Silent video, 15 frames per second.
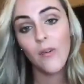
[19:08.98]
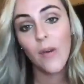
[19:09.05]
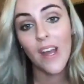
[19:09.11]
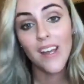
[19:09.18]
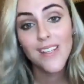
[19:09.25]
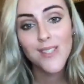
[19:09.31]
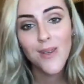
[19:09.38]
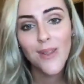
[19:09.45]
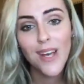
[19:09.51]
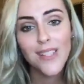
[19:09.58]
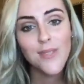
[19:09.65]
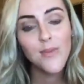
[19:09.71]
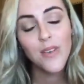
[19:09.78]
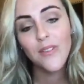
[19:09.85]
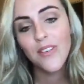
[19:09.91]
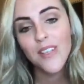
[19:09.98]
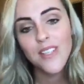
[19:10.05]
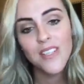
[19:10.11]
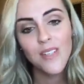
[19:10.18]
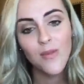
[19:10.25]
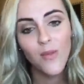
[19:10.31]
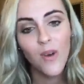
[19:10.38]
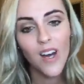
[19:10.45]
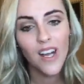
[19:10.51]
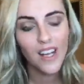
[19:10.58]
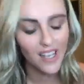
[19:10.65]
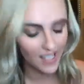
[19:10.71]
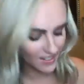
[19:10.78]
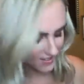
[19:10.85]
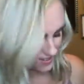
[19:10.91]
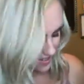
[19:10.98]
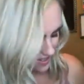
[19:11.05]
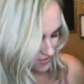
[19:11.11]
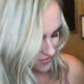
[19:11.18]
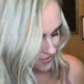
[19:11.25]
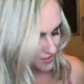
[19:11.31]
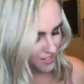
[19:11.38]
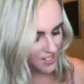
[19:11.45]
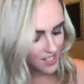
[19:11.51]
away. So that's one reason why I love